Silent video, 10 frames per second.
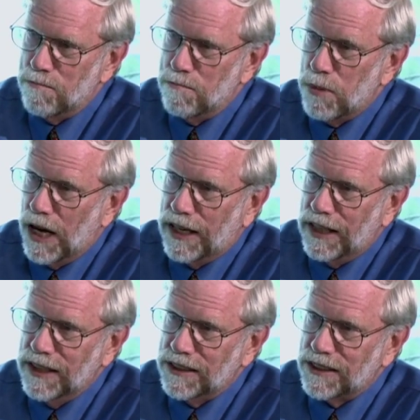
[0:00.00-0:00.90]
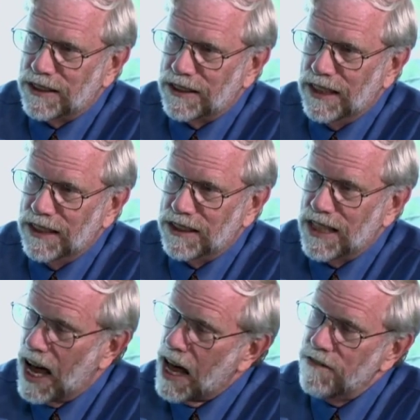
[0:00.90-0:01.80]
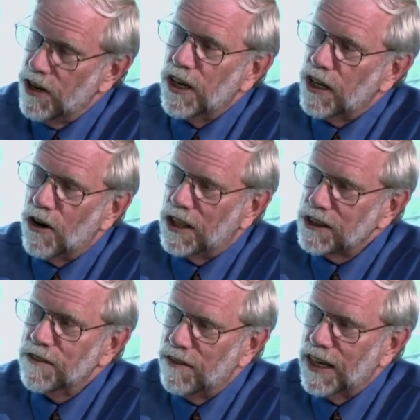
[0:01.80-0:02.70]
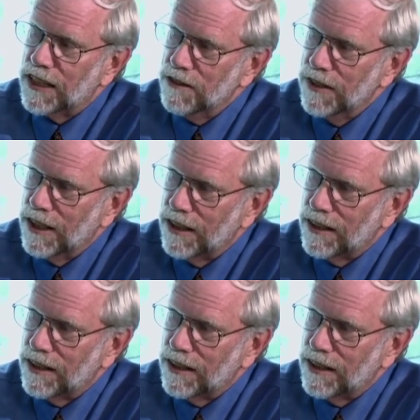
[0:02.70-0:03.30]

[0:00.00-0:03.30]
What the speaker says: But it's not very cost effective.